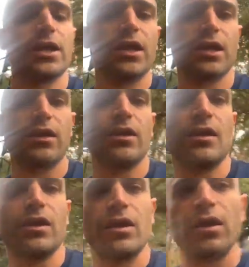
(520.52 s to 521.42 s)
in
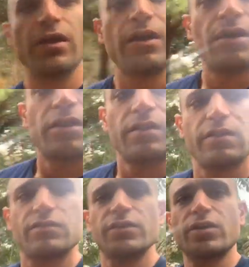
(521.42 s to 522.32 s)

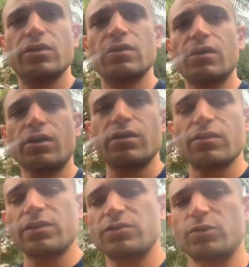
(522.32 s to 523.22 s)
this video. All right, thanks for